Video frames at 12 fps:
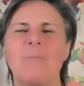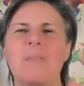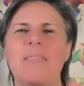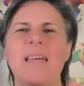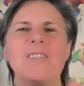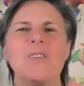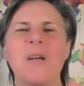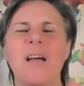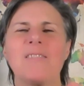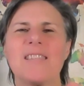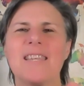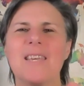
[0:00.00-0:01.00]
but then do you
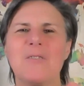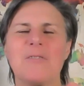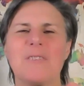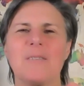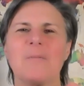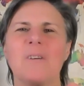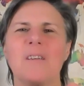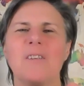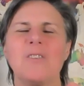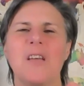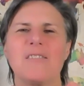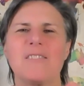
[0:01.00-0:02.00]
have to give,
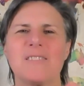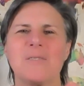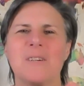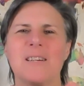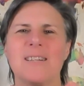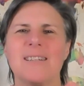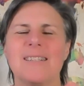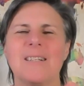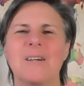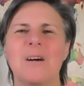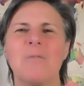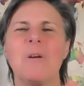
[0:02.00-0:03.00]
do you have to, uh,
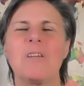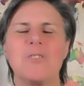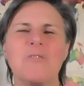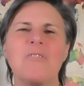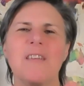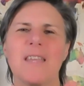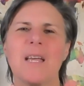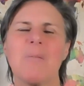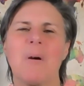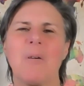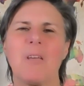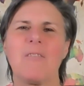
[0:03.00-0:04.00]
what is your feeling
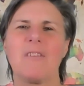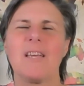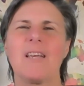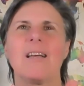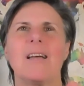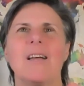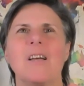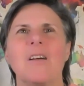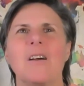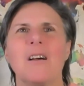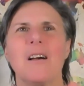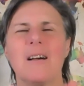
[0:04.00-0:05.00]
about giving,
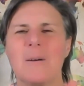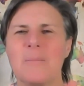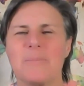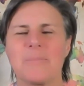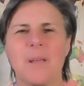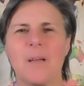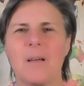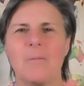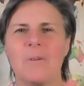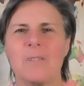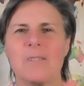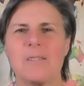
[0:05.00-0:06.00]
um,
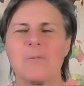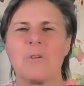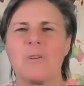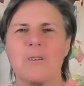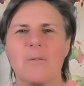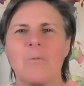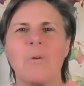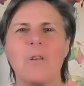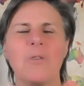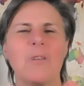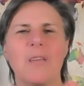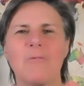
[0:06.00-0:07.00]
what's the word when
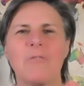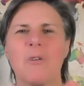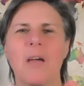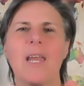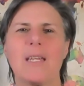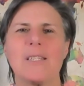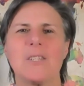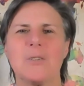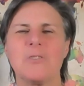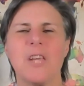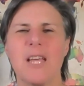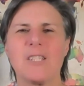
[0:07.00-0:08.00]
you give credit to
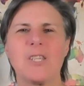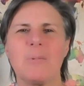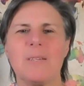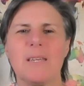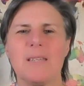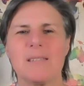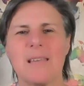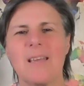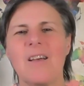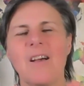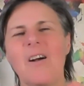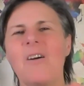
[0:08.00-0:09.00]
ChatGPT and say,
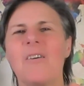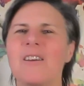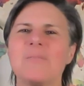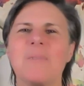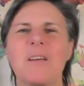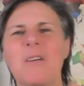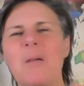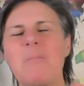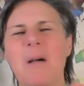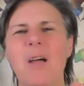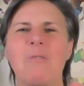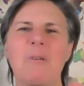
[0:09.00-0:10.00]
"Oh, here's my great
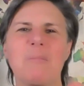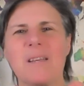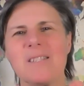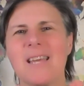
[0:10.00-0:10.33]
bio written by